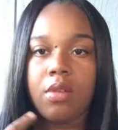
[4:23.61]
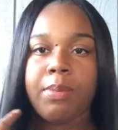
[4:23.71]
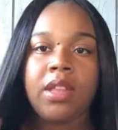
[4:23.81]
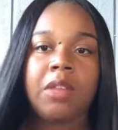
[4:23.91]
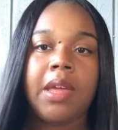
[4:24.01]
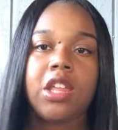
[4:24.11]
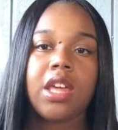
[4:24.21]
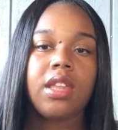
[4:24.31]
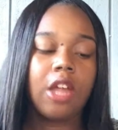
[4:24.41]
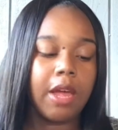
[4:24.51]
business pants
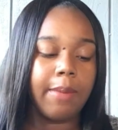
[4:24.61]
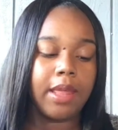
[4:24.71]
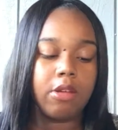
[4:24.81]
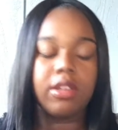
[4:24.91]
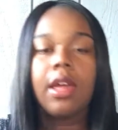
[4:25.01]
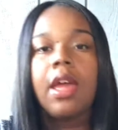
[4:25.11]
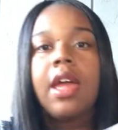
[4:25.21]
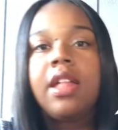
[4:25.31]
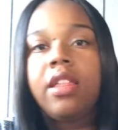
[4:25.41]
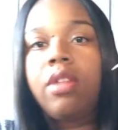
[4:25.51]
yet, so I gotta buy those.
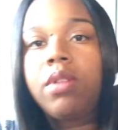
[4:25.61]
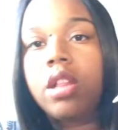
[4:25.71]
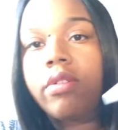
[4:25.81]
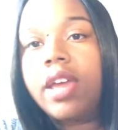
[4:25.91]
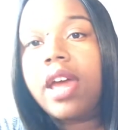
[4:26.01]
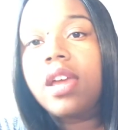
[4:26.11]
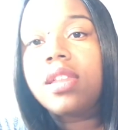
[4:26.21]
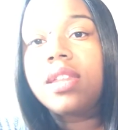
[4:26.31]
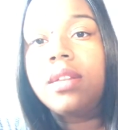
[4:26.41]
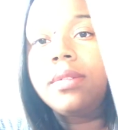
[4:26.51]
This was a three X.